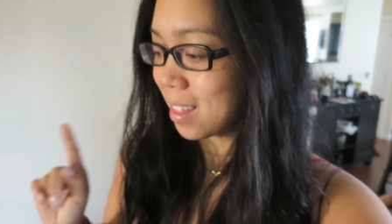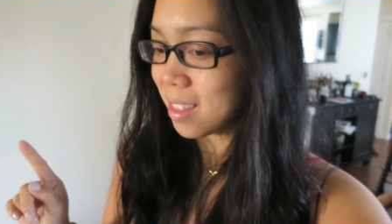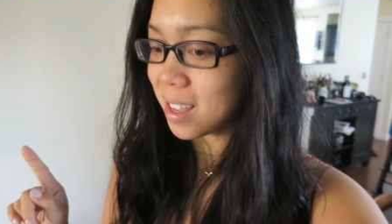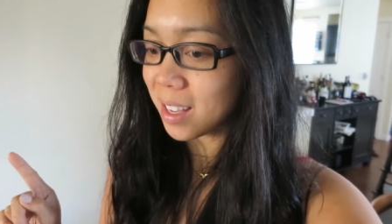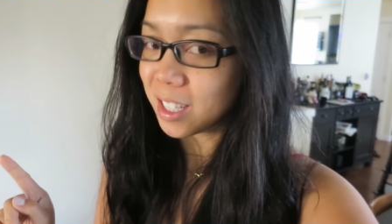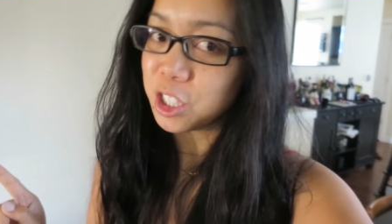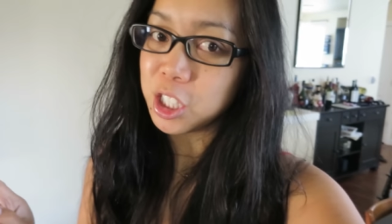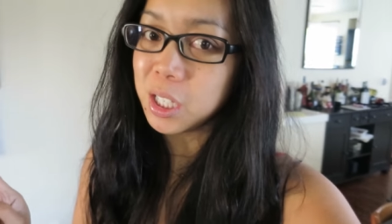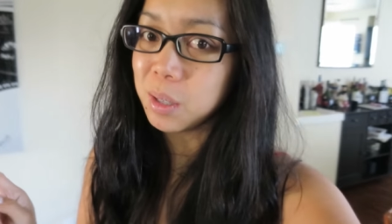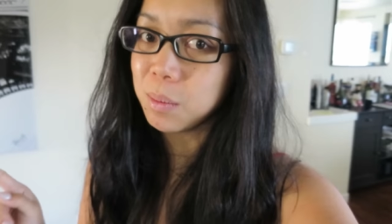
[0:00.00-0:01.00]
I think because
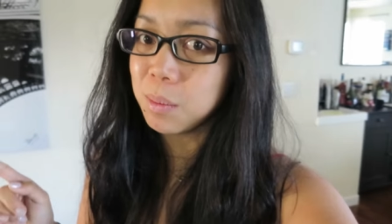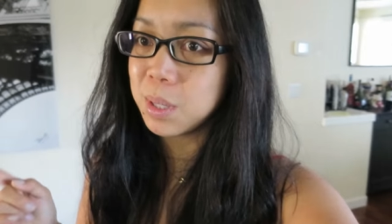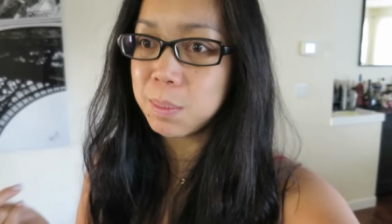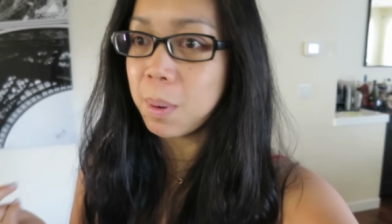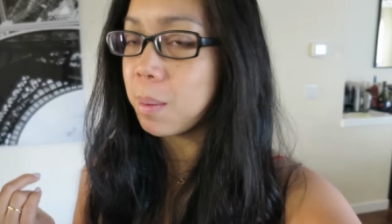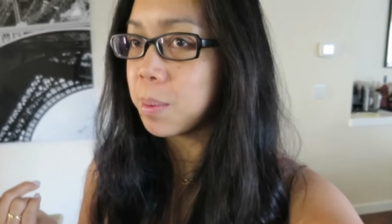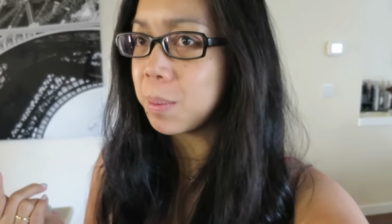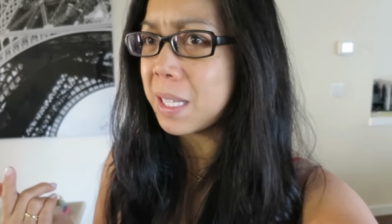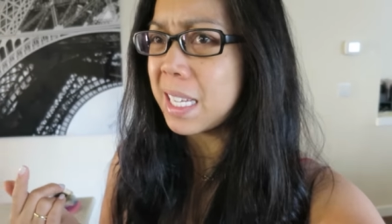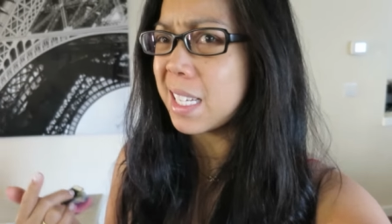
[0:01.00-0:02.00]
she was
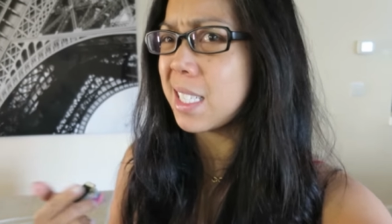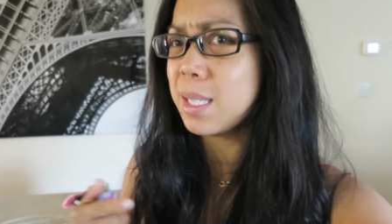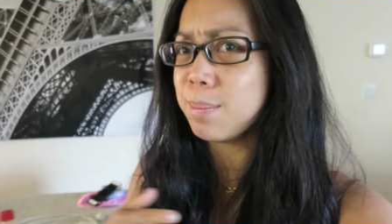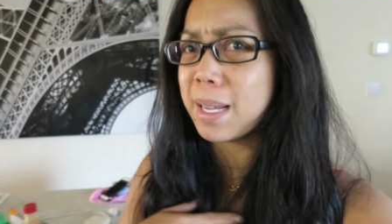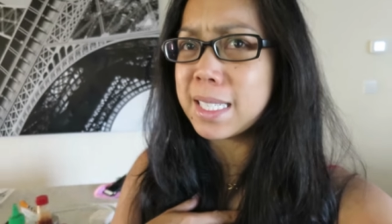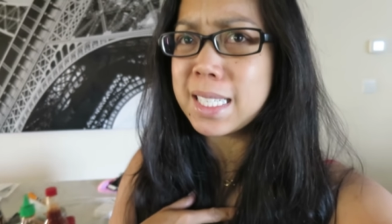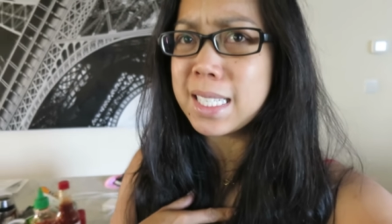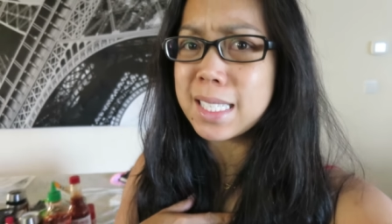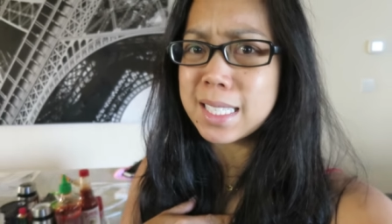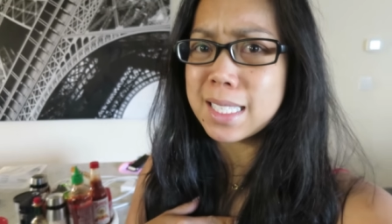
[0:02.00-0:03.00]
probably
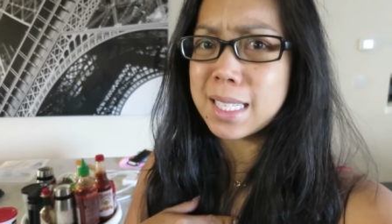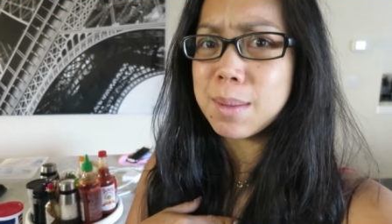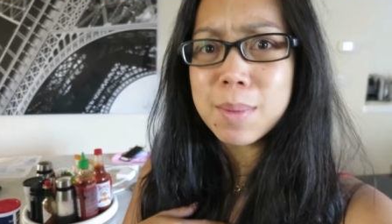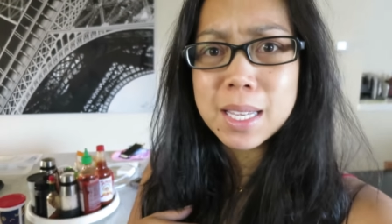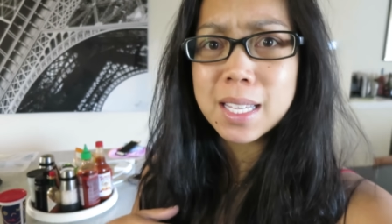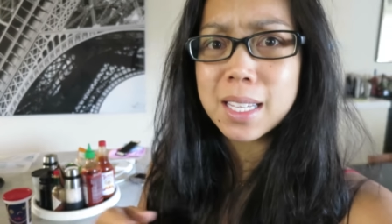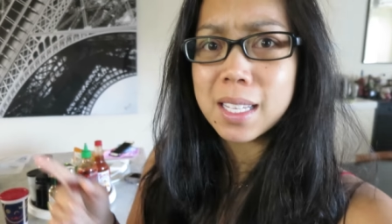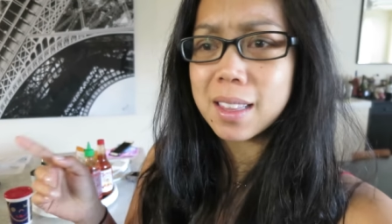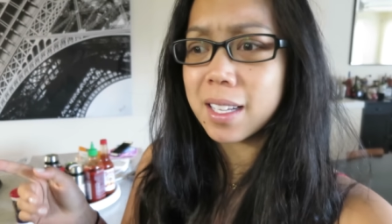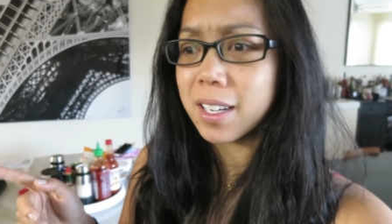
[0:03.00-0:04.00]
expecting to see
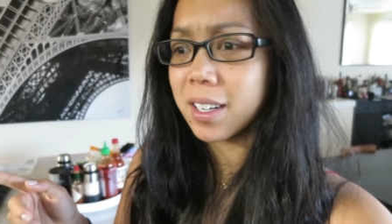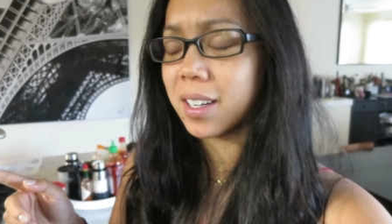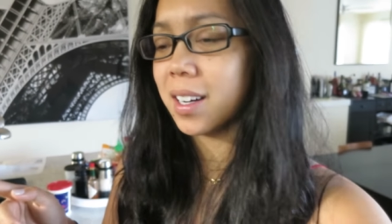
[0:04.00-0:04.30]
me in there.